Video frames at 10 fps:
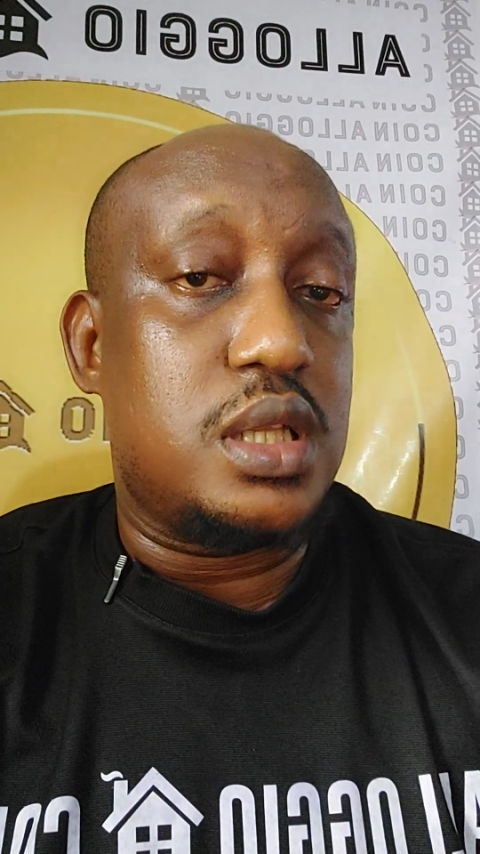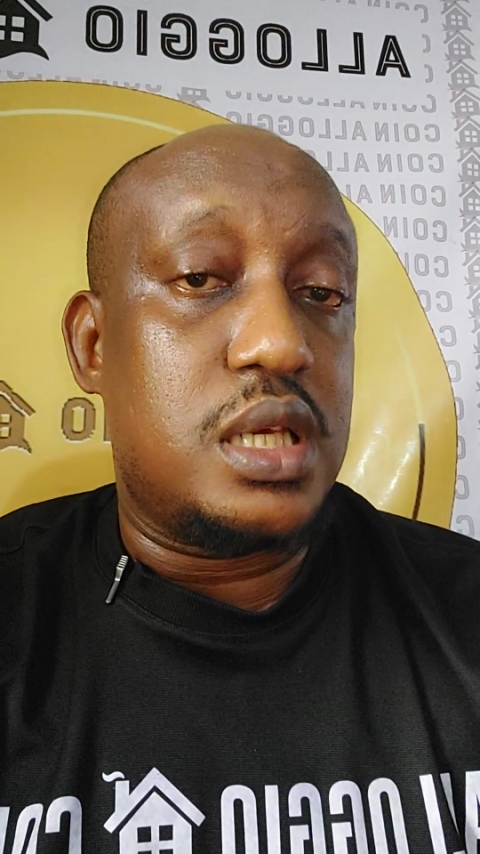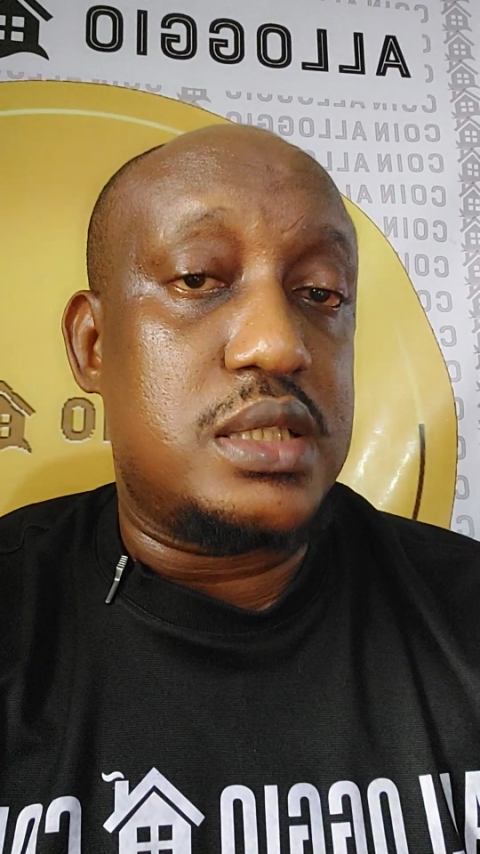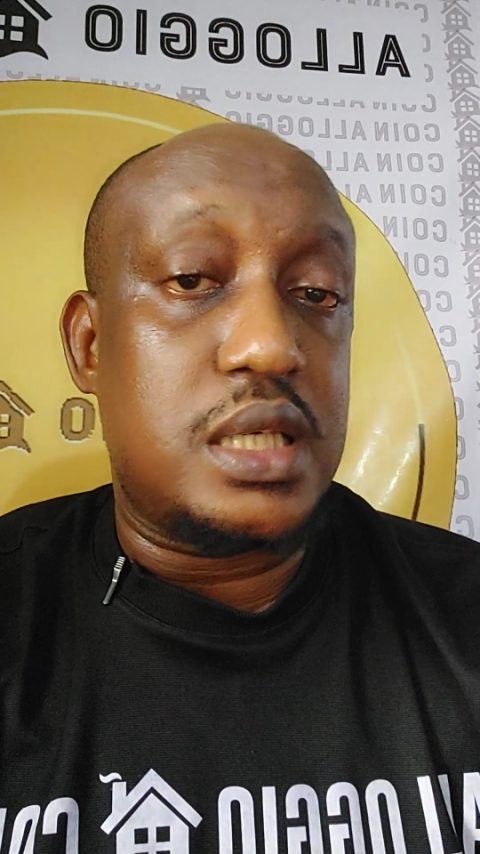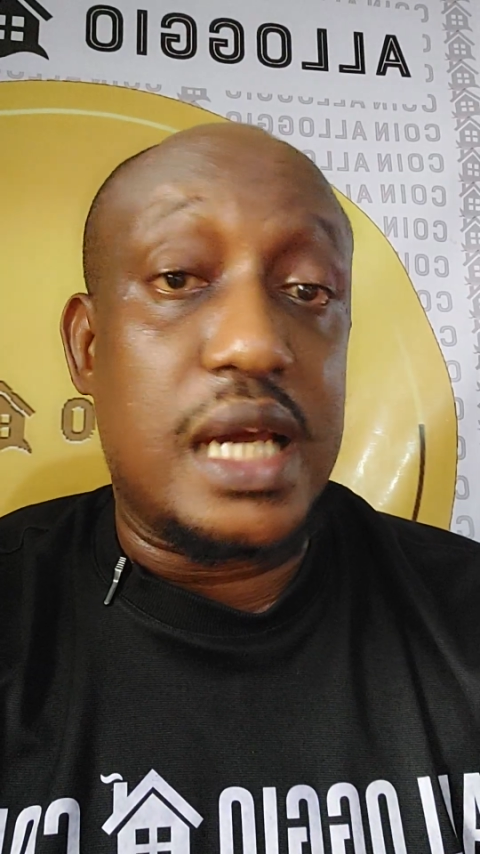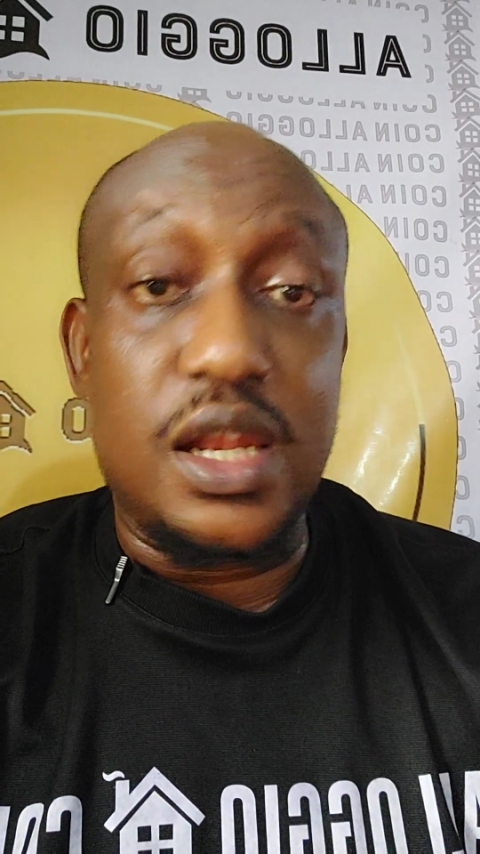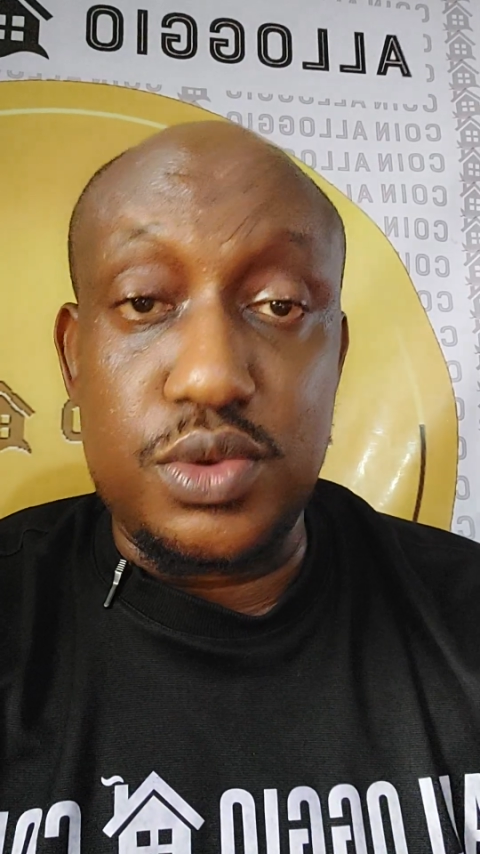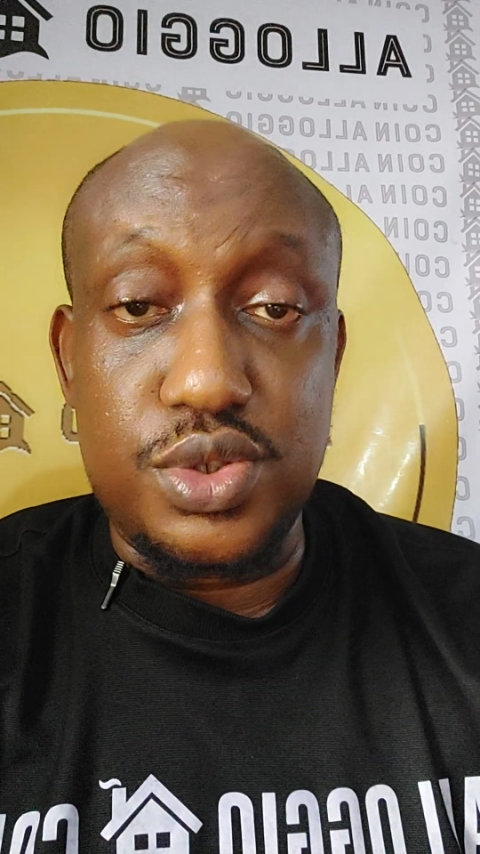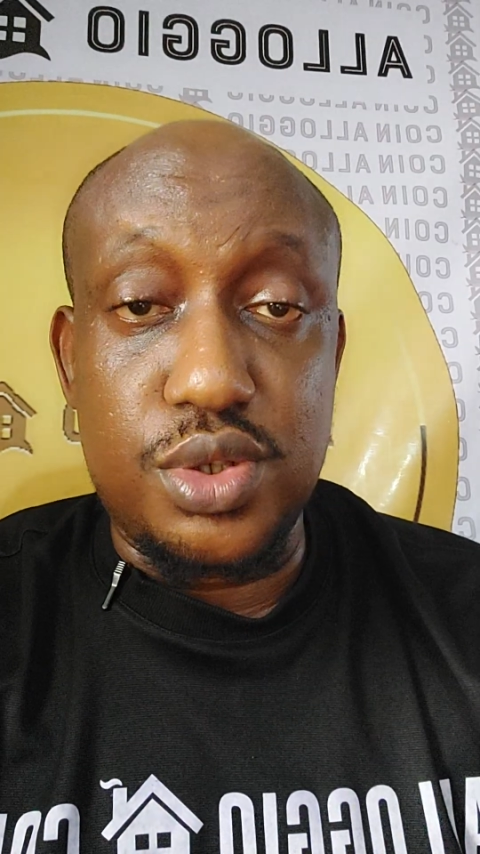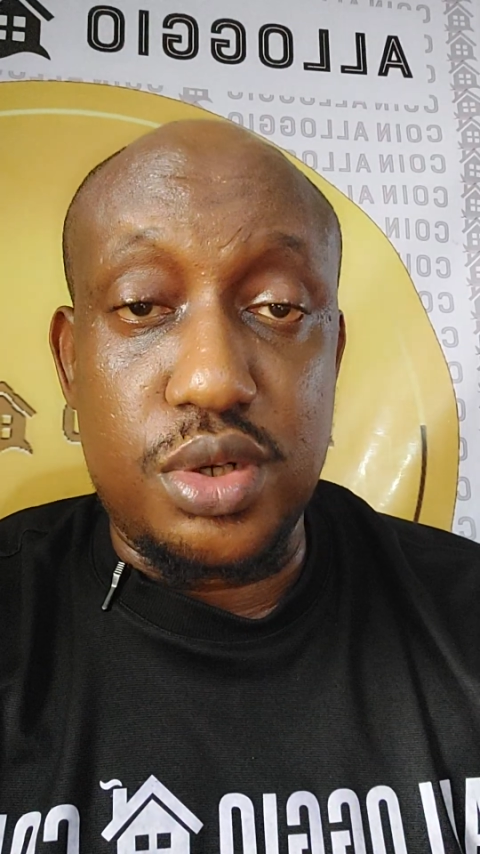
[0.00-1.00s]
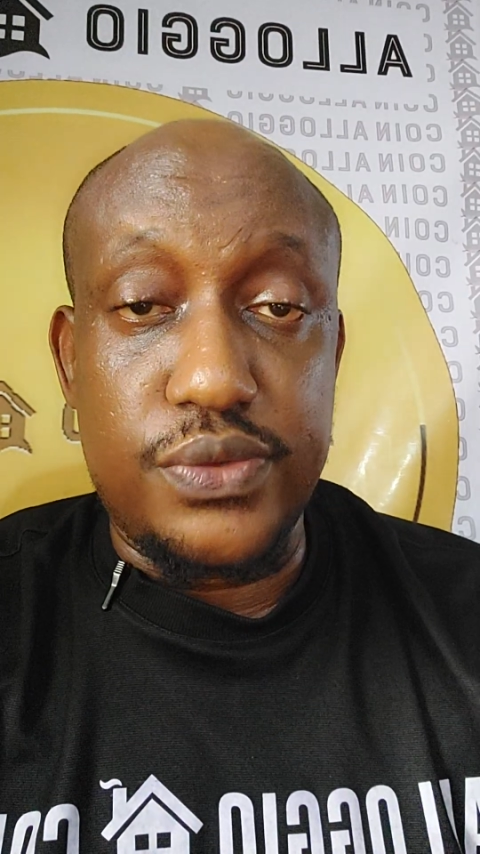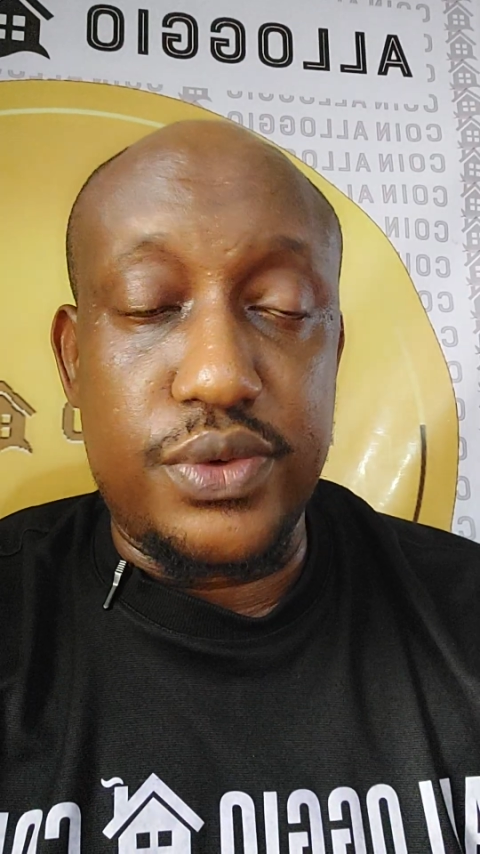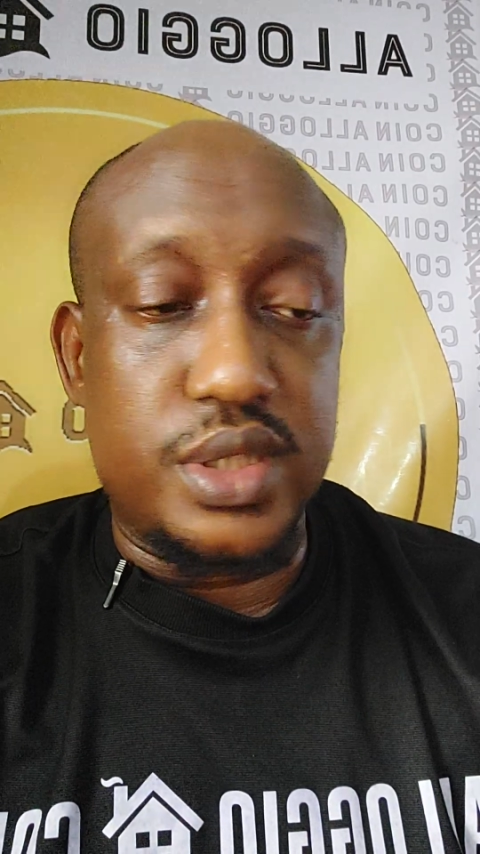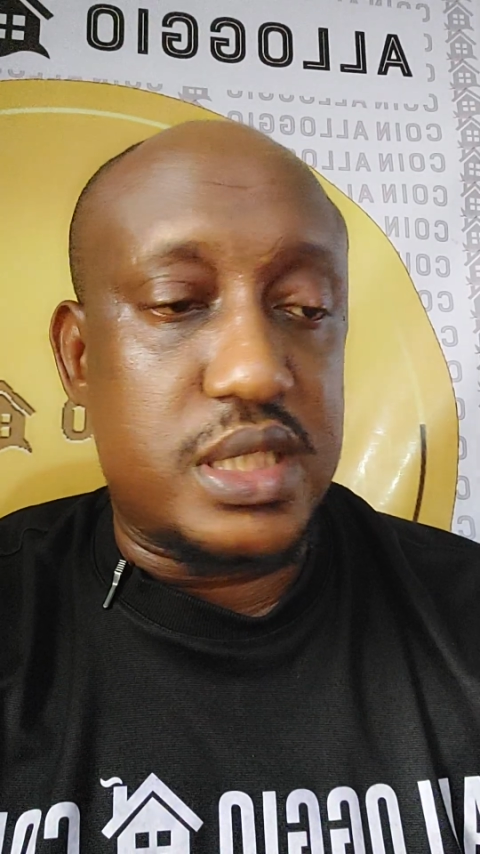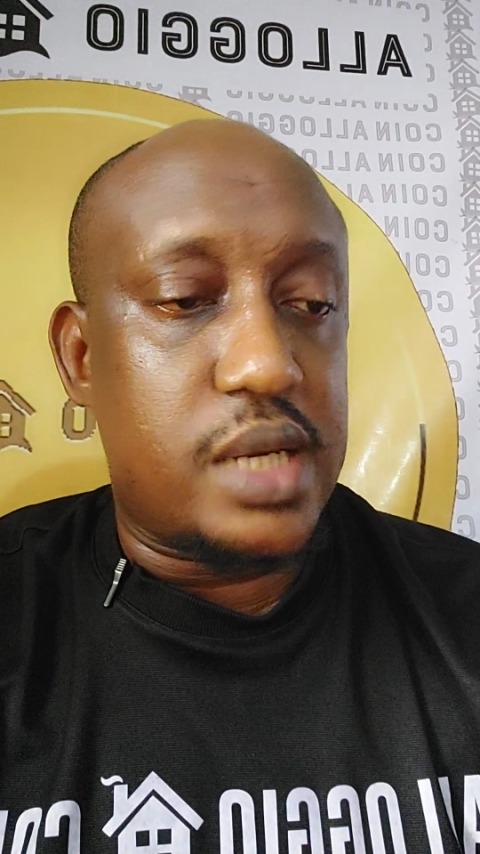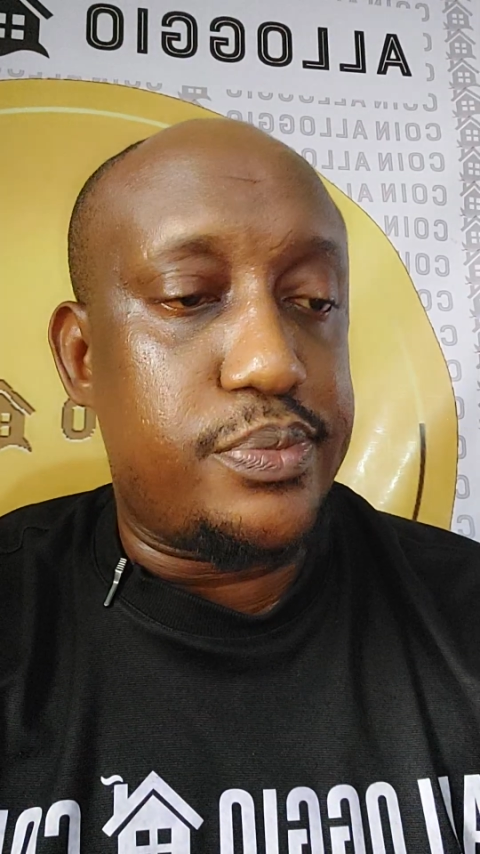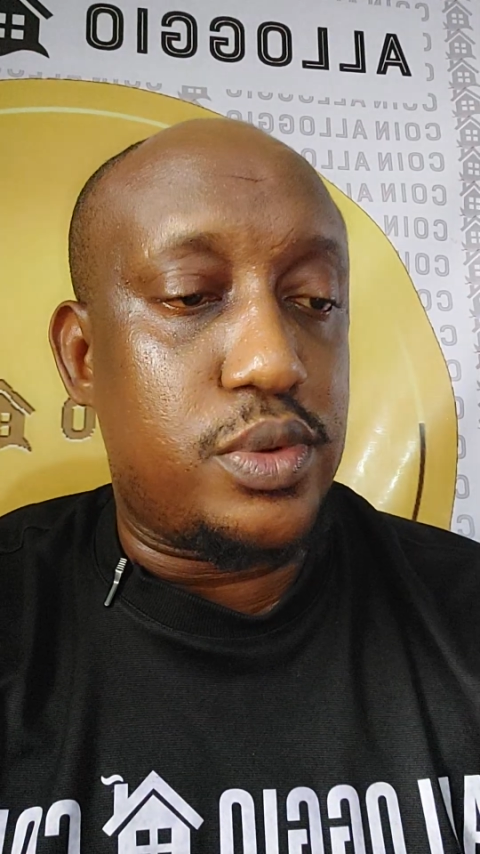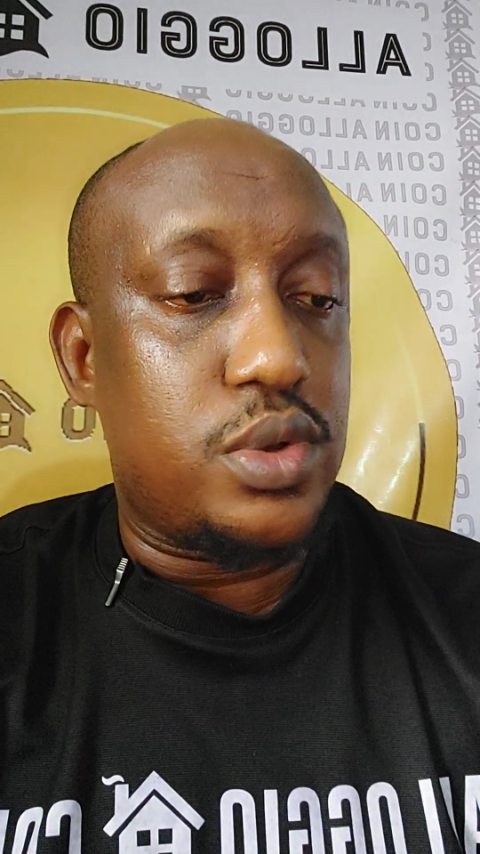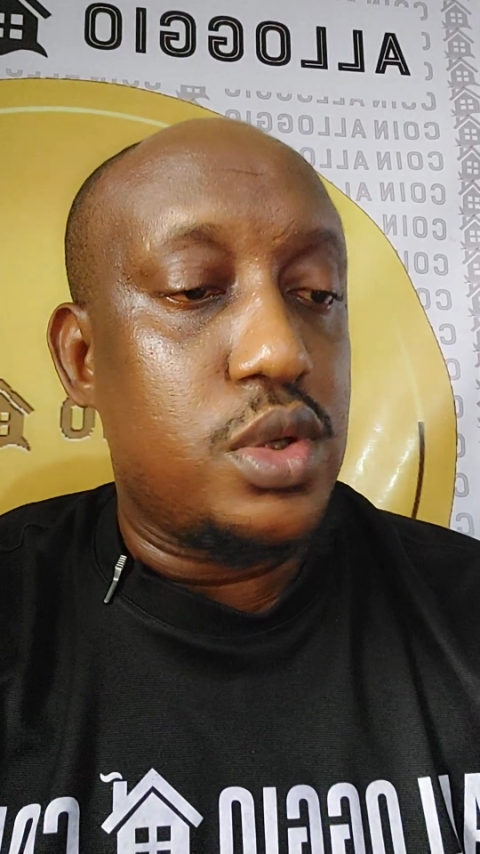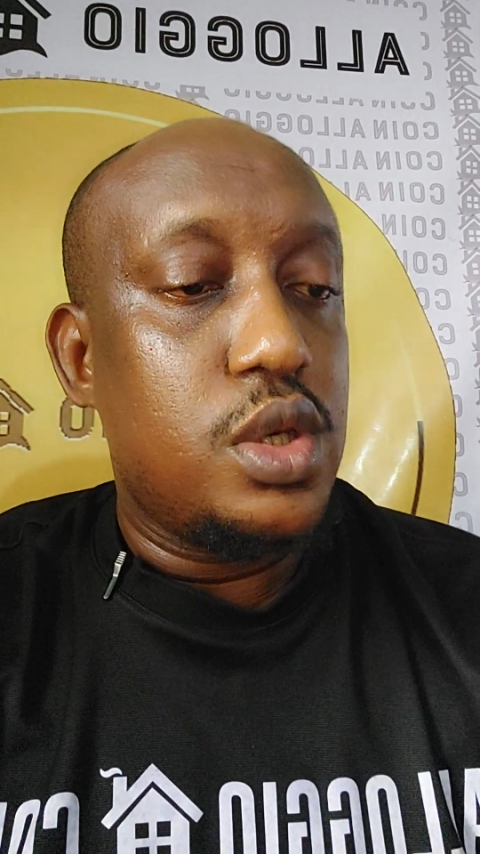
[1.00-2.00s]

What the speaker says: let's say, Alloggio Coin, for example,